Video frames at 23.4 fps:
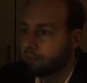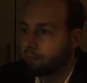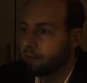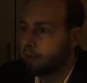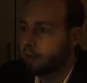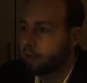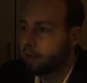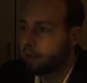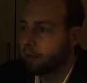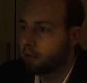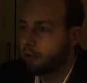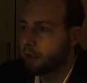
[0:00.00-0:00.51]

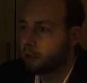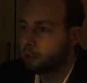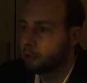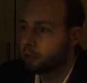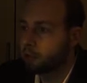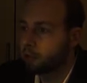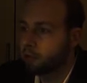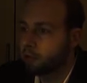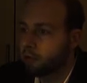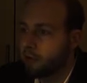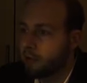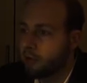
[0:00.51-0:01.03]
by a
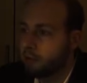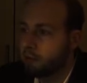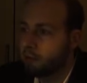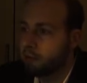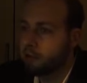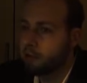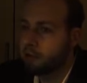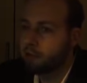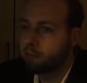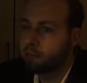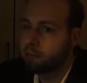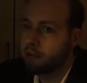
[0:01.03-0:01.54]
gradual
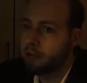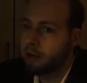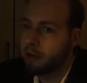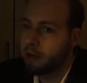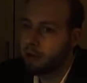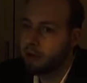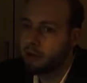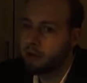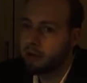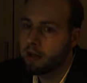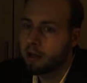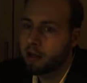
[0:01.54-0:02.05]
development of
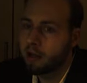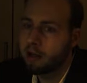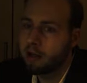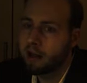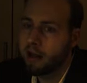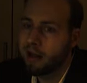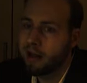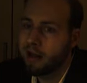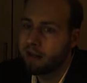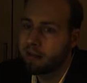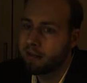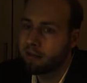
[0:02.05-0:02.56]
brain and
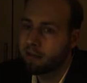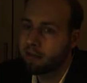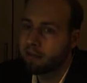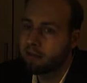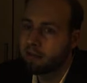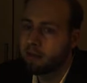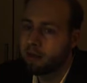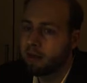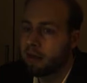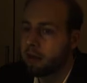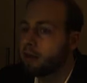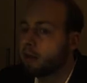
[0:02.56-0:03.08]

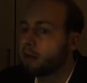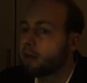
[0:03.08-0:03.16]
hands,